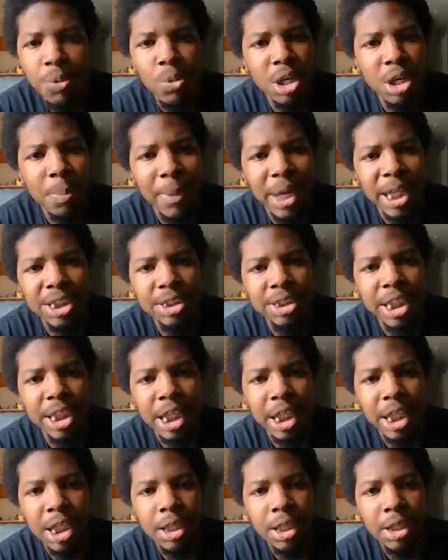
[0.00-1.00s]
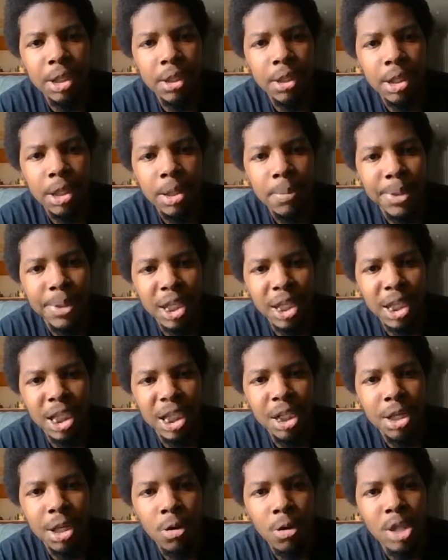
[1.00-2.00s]
match to end, because he
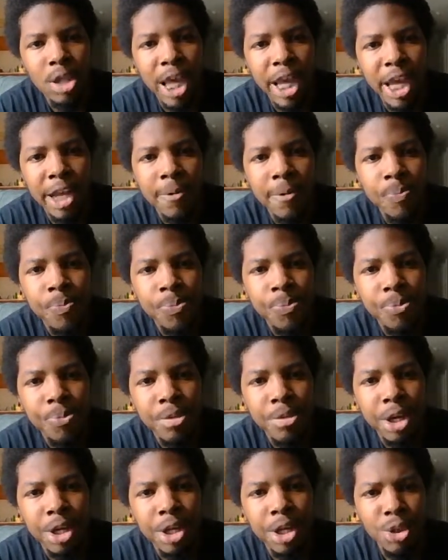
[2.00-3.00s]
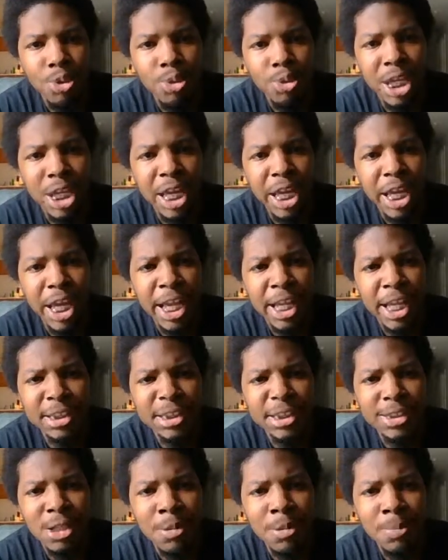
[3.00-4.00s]
know that you had
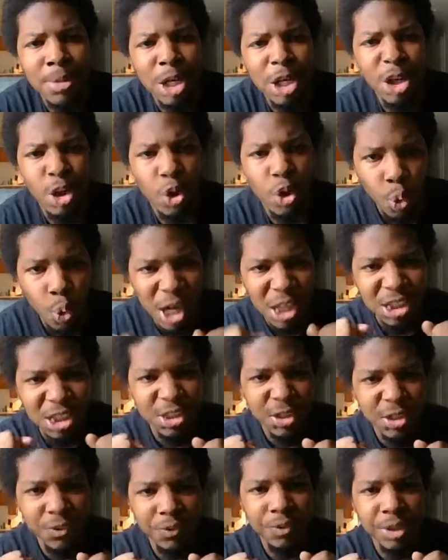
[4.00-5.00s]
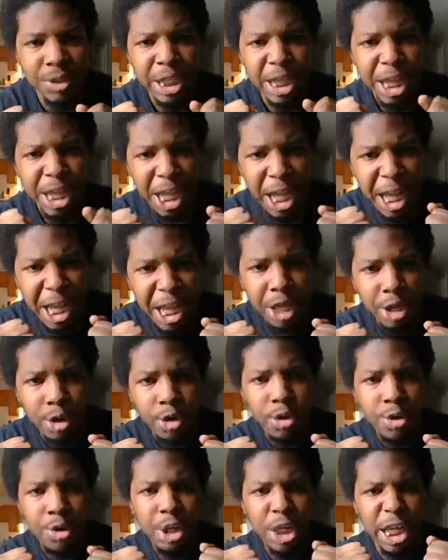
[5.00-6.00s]
some aggressive
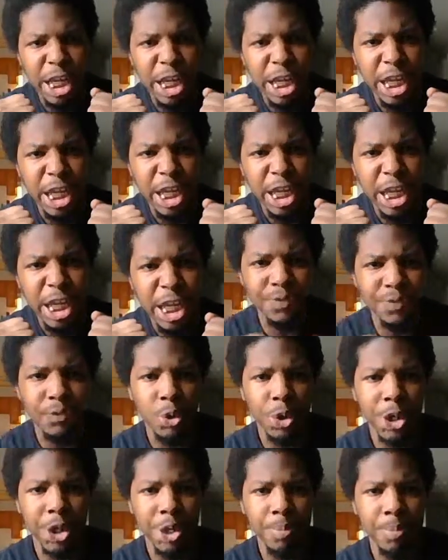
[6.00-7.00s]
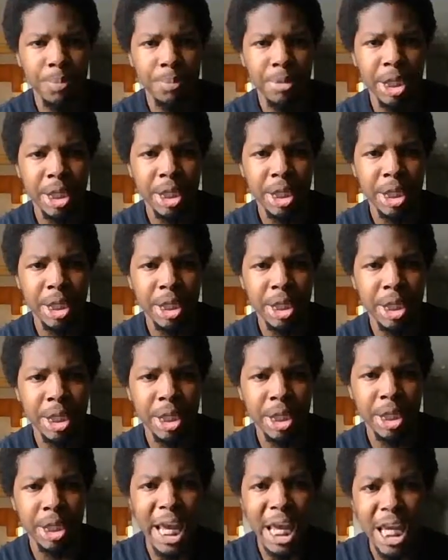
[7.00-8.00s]
anger and revenge for him,
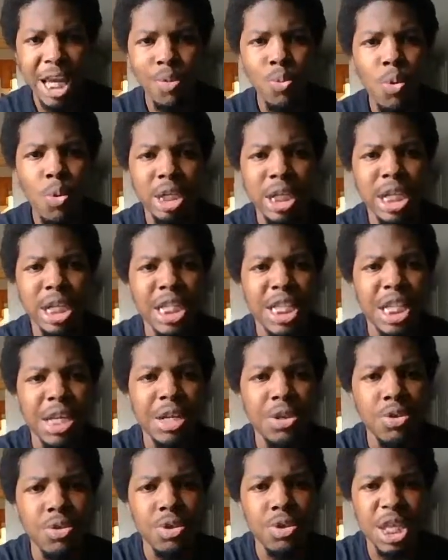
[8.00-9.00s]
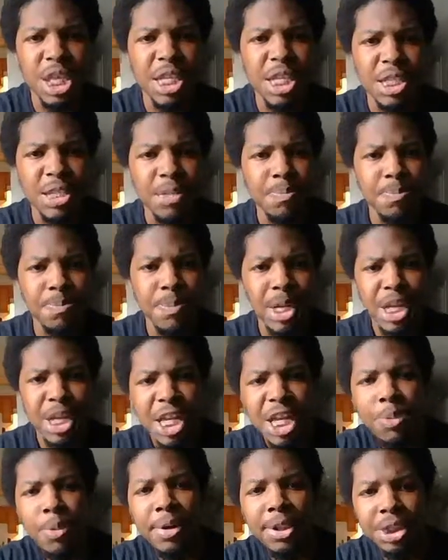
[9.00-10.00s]
and he wanted to tell you this, and
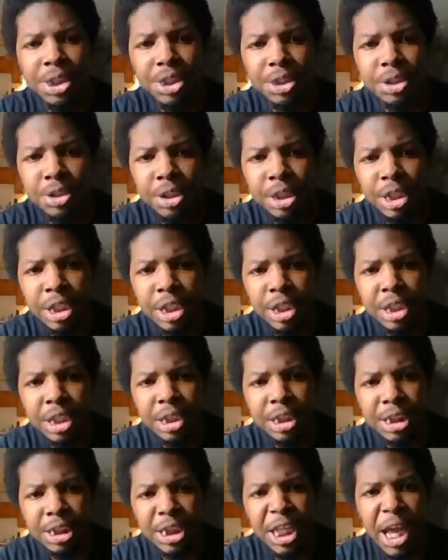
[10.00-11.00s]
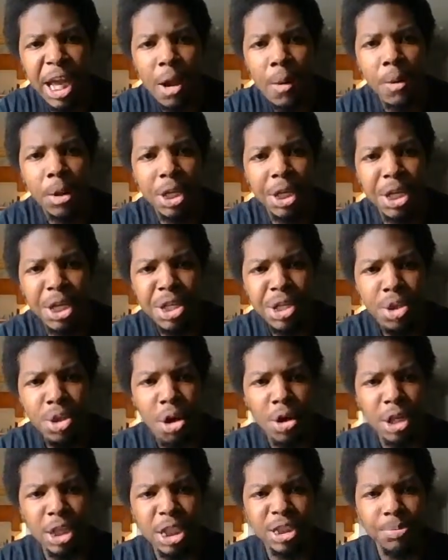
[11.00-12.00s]
he wanted to see how good you
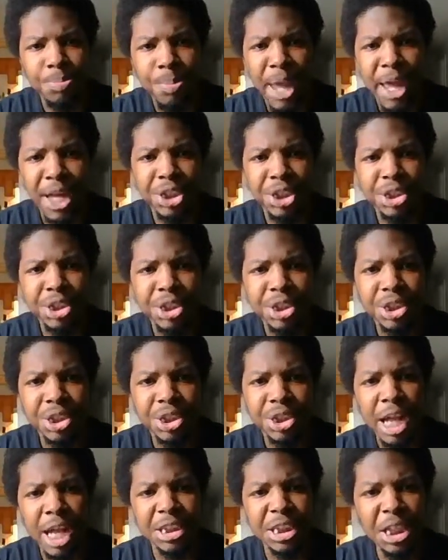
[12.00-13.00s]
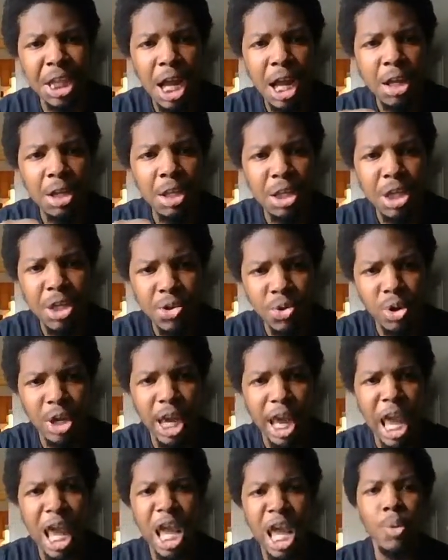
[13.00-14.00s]
are in his matches, see how good you could
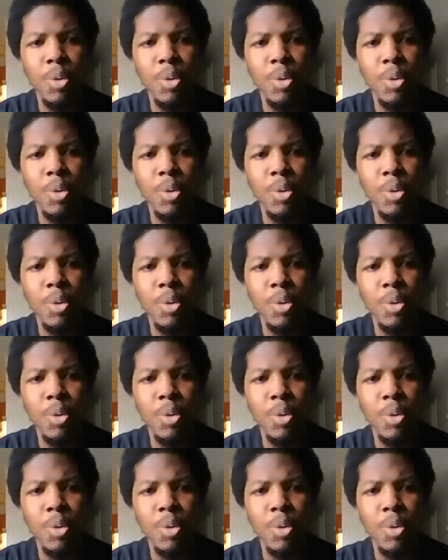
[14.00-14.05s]
hang